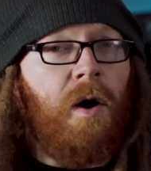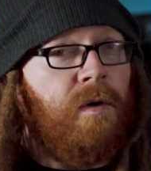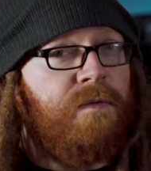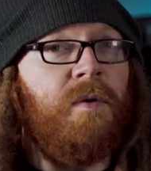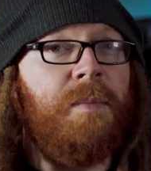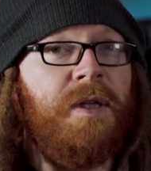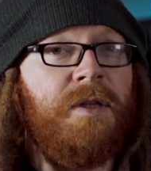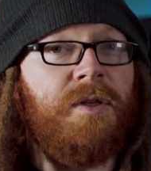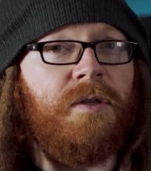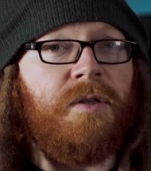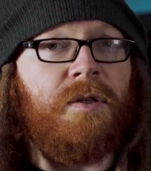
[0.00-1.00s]
of your
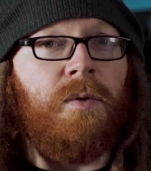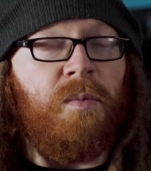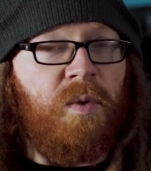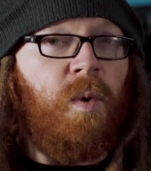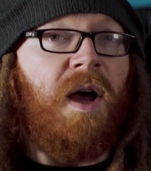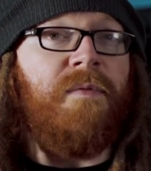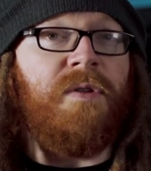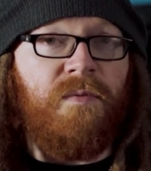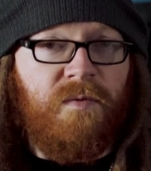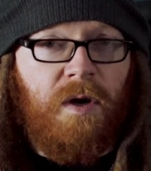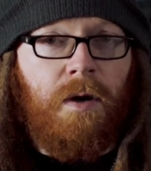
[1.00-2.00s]
miniatures with whatever
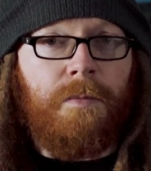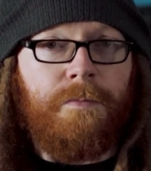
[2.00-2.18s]
you've got.